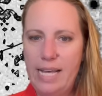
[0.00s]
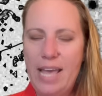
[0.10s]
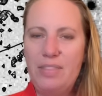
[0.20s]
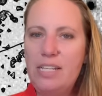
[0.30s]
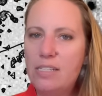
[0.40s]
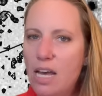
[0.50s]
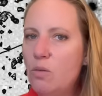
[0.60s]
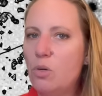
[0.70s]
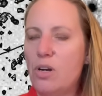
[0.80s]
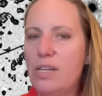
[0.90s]
And these
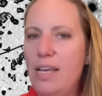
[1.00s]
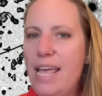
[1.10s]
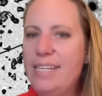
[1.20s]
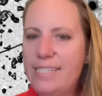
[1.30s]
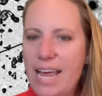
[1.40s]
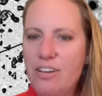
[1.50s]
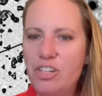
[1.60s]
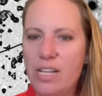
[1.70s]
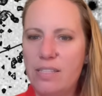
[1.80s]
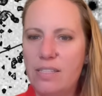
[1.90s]
sunward
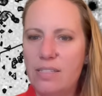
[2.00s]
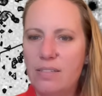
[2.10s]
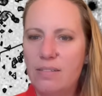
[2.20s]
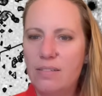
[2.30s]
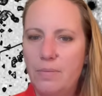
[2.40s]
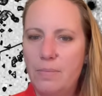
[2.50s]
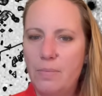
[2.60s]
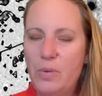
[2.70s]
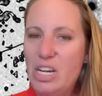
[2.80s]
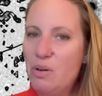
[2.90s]
extensions,
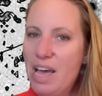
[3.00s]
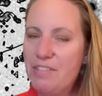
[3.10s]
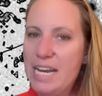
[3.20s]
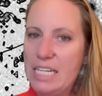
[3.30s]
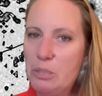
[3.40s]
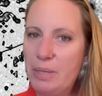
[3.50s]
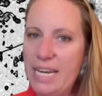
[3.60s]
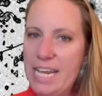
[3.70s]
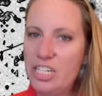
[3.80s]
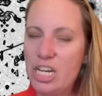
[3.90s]
we don't have an
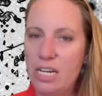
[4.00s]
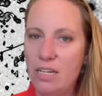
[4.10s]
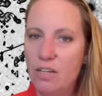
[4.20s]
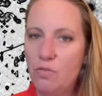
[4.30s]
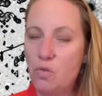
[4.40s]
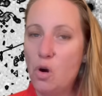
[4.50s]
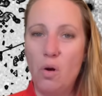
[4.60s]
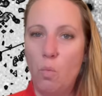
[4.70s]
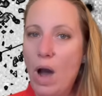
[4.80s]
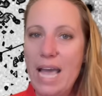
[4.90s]
explanation for
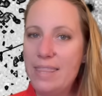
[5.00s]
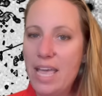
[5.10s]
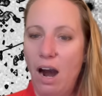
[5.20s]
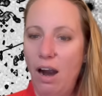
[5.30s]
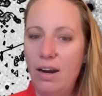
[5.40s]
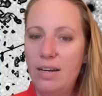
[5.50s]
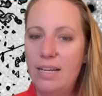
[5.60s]
why they are